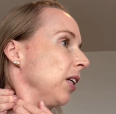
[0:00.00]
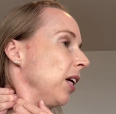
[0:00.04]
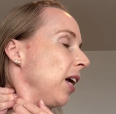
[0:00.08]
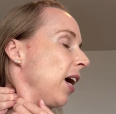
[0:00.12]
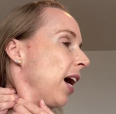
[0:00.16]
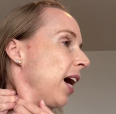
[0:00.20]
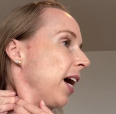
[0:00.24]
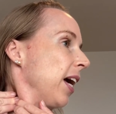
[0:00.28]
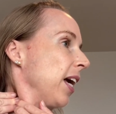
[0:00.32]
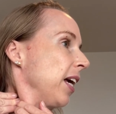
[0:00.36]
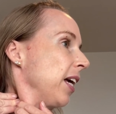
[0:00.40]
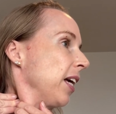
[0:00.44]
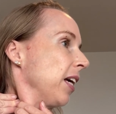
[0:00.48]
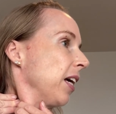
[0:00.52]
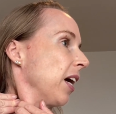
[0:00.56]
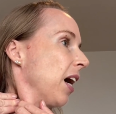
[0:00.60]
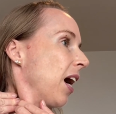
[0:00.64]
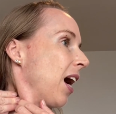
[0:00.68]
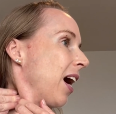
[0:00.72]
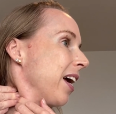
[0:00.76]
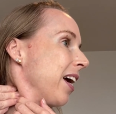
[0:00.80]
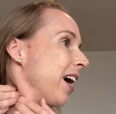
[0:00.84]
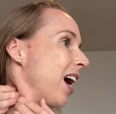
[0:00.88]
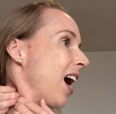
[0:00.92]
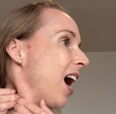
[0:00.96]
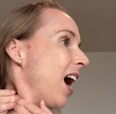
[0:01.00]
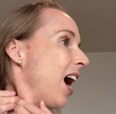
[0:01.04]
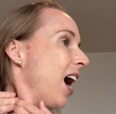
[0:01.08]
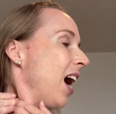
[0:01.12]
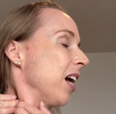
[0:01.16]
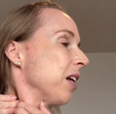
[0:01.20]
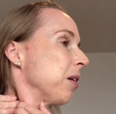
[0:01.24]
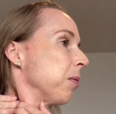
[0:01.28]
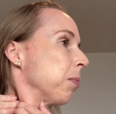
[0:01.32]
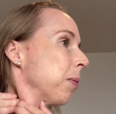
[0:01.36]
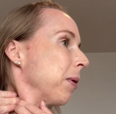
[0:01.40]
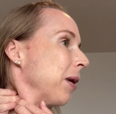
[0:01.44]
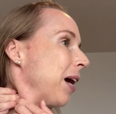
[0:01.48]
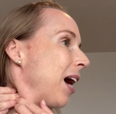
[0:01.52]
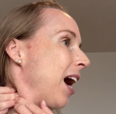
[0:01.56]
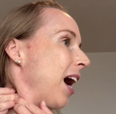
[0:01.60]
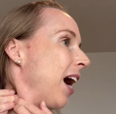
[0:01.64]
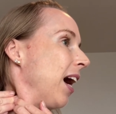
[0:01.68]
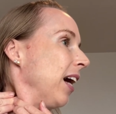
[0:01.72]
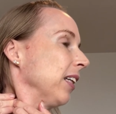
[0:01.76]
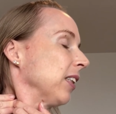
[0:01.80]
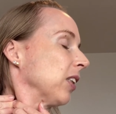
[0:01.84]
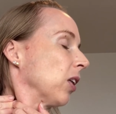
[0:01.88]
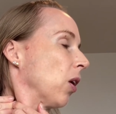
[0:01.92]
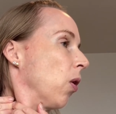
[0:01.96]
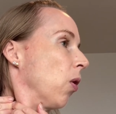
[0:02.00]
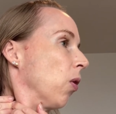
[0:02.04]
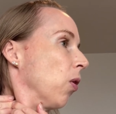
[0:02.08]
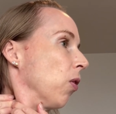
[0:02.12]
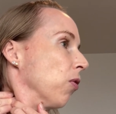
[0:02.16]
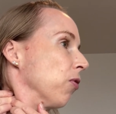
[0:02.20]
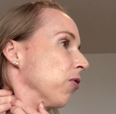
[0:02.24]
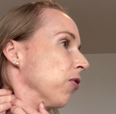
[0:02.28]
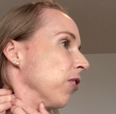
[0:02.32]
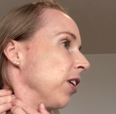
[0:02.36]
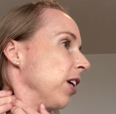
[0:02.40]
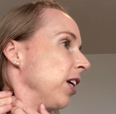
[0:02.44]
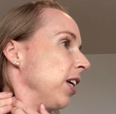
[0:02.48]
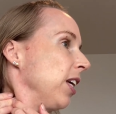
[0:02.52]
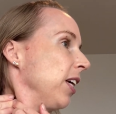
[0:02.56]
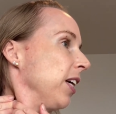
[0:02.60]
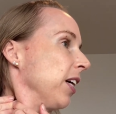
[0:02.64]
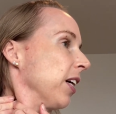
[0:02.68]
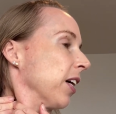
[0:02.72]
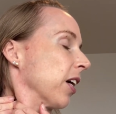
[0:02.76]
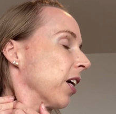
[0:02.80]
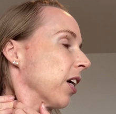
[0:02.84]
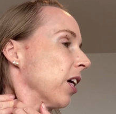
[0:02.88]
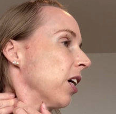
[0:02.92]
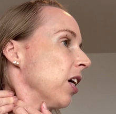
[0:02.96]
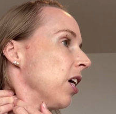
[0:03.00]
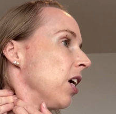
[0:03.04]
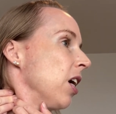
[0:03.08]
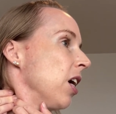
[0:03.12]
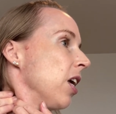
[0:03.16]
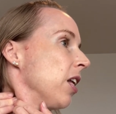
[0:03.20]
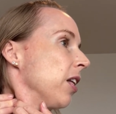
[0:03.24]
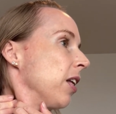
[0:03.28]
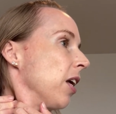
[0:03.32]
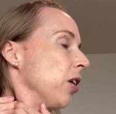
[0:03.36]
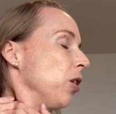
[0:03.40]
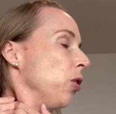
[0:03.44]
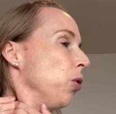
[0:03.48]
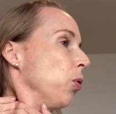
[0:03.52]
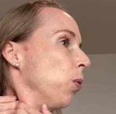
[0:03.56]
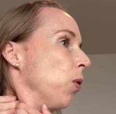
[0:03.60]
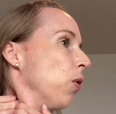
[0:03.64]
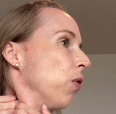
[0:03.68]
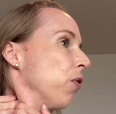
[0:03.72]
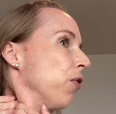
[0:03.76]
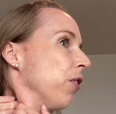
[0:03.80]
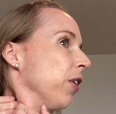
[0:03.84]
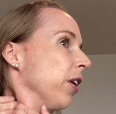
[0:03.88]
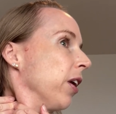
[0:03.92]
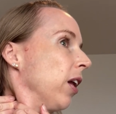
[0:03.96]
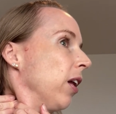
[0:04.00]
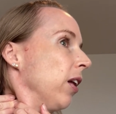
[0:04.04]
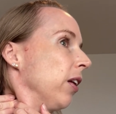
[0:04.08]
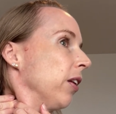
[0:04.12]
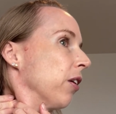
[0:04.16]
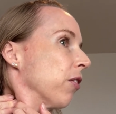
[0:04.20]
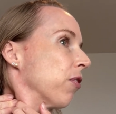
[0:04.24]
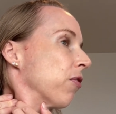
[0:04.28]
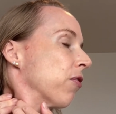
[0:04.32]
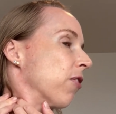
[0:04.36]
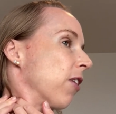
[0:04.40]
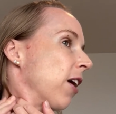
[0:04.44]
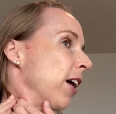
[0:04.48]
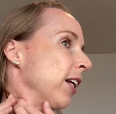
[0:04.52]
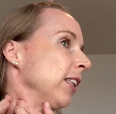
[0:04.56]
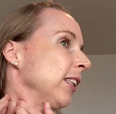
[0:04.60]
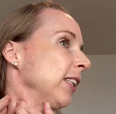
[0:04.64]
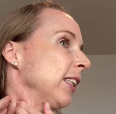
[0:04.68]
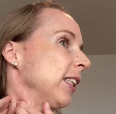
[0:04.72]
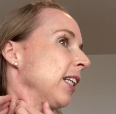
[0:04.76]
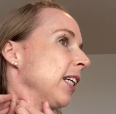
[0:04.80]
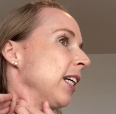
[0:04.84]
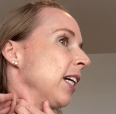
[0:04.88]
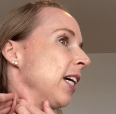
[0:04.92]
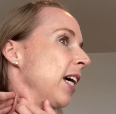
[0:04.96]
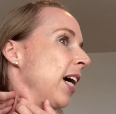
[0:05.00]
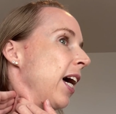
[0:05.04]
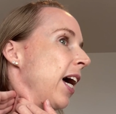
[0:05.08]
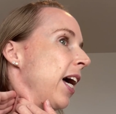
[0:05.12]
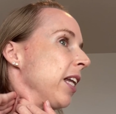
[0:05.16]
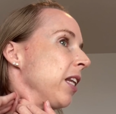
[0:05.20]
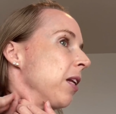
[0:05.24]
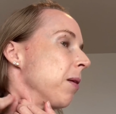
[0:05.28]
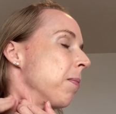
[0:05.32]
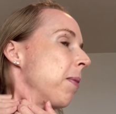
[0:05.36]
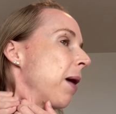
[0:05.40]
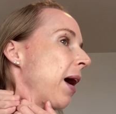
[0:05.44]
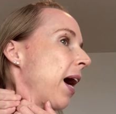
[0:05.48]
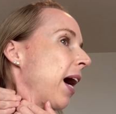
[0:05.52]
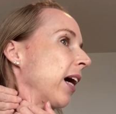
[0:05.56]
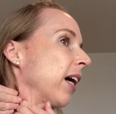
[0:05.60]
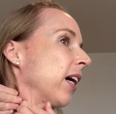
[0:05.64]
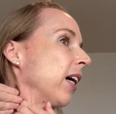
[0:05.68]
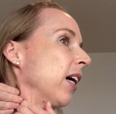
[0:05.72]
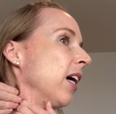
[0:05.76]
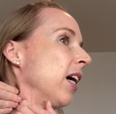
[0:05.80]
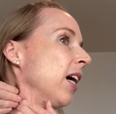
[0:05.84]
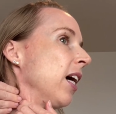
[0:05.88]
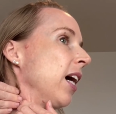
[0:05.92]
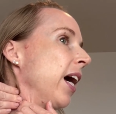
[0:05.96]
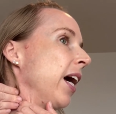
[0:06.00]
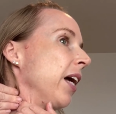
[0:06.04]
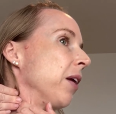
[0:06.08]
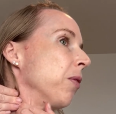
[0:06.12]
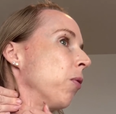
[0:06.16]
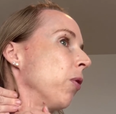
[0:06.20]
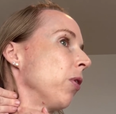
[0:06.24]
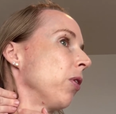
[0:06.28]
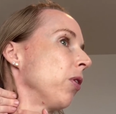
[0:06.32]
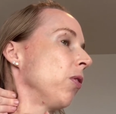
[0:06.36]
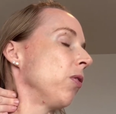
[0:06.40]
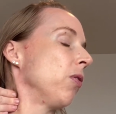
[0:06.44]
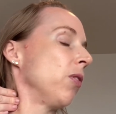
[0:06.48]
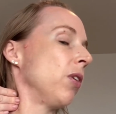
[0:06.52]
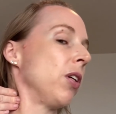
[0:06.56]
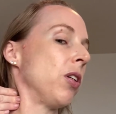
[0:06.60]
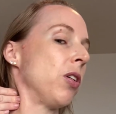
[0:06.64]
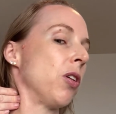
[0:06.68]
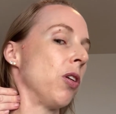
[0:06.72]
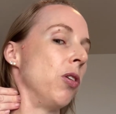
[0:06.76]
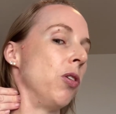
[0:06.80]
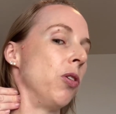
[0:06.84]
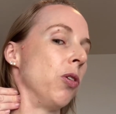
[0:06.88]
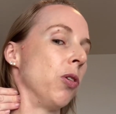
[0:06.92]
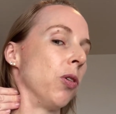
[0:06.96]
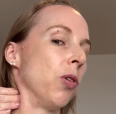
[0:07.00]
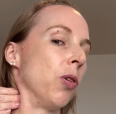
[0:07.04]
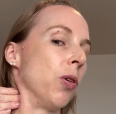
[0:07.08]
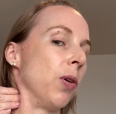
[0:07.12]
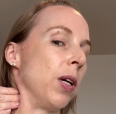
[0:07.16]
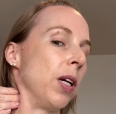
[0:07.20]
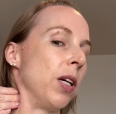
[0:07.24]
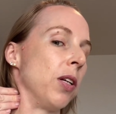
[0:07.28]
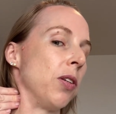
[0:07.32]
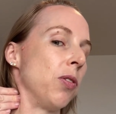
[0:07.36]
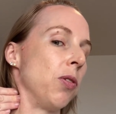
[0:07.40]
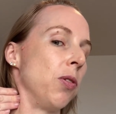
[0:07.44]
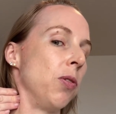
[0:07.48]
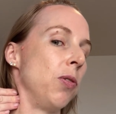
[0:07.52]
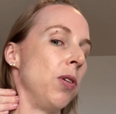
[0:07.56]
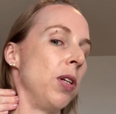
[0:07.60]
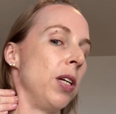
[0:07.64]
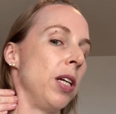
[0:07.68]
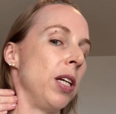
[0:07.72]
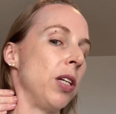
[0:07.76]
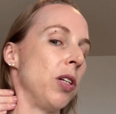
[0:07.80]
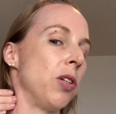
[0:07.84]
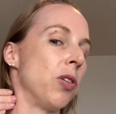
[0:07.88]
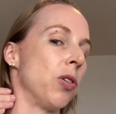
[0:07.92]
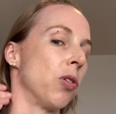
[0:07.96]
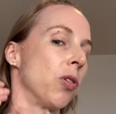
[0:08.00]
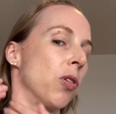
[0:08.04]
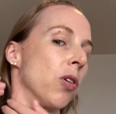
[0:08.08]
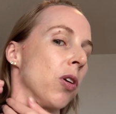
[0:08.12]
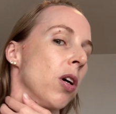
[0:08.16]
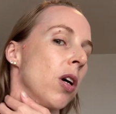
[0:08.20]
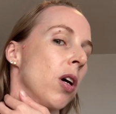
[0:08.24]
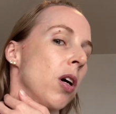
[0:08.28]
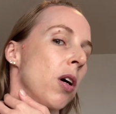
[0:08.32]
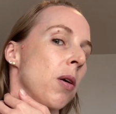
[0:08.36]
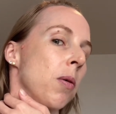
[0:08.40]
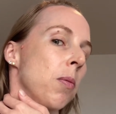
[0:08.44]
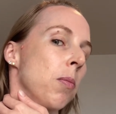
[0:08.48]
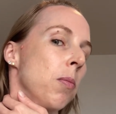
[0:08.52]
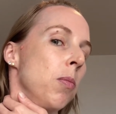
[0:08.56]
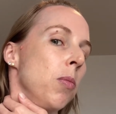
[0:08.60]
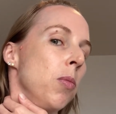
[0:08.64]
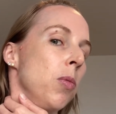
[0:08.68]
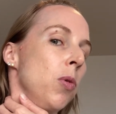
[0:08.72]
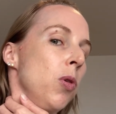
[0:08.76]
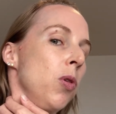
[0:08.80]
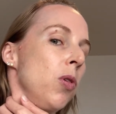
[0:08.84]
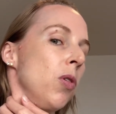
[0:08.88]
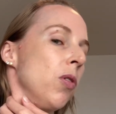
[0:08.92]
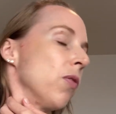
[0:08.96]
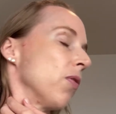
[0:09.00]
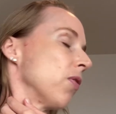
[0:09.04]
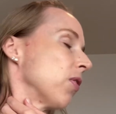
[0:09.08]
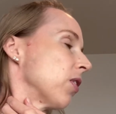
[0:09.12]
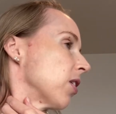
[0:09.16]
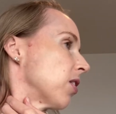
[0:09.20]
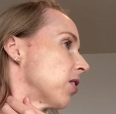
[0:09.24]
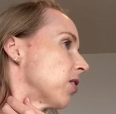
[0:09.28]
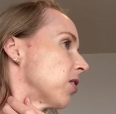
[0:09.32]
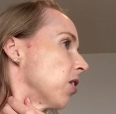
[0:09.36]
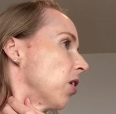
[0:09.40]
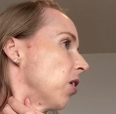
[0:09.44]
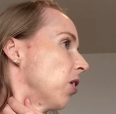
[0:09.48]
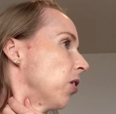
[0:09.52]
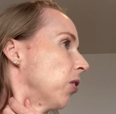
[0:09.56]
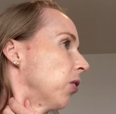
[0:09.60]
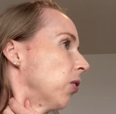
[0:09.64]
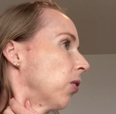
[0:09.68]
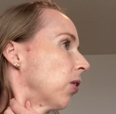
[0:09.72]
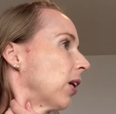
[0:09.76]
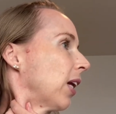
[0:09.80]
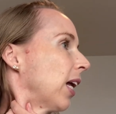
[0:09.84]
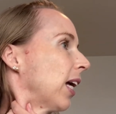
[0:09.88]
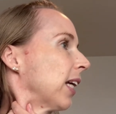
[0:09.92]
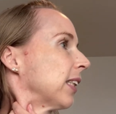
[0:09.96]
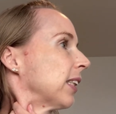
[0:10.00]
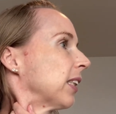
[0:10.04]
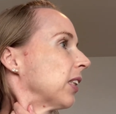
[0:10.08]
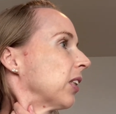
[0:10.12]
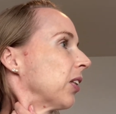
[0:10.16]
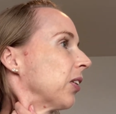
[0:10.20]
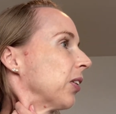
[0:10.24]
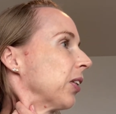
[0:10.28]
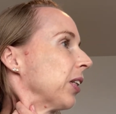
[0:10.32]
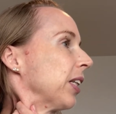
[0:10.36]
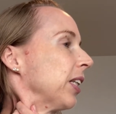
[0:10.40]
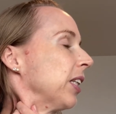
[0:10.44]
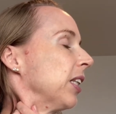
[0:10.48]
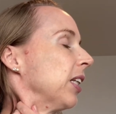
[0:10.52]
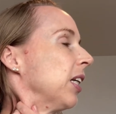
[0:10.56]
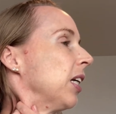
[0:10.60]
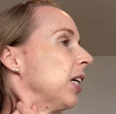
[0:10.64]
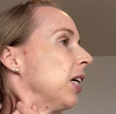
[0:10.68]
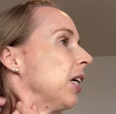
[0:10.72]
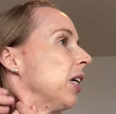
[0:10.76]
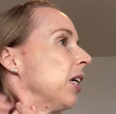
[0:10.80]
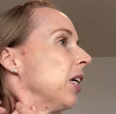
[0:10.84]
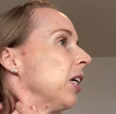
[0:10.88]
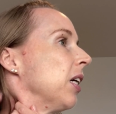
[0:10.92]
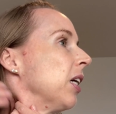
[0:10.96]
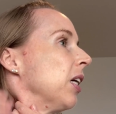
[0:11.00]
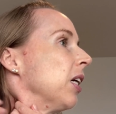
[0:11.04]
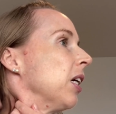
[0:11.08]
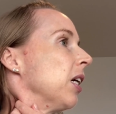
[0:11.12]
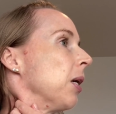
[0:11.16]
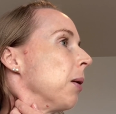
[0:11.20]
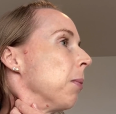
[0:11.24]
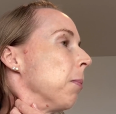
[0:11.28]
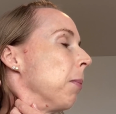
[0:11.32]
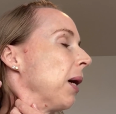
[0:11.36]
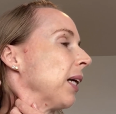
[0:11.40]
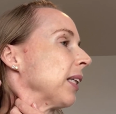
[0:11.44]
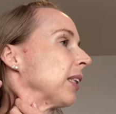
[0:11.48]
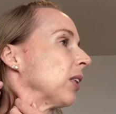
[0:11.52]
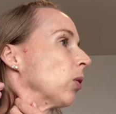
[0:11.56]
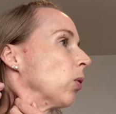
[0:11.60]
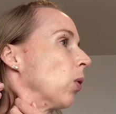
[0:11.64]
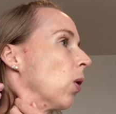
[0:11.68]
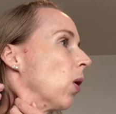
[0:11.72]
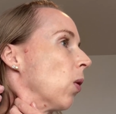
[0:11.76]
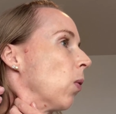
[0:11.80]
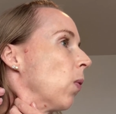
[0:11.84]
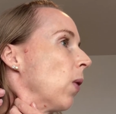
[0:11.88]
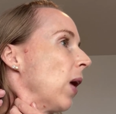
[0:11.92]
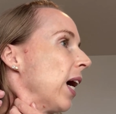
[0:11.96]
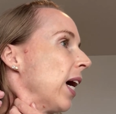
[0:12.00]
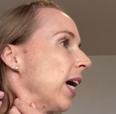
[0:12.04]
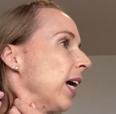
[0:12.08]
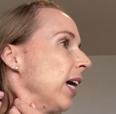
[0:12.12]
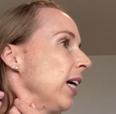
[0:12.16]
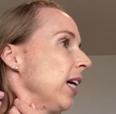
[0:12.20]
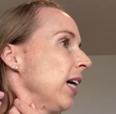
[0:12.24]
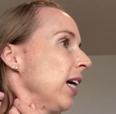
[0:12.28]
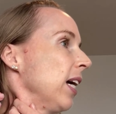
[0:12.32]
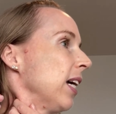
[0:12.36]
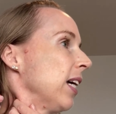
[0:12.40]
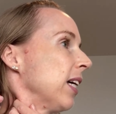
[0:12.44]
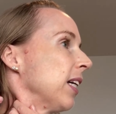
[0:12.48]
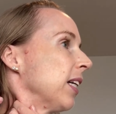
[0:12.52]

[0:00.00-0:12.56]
a hard part of here that you will feel, the front and the back. And what you need to do is you need to move the sternocleidomastoid muscle away,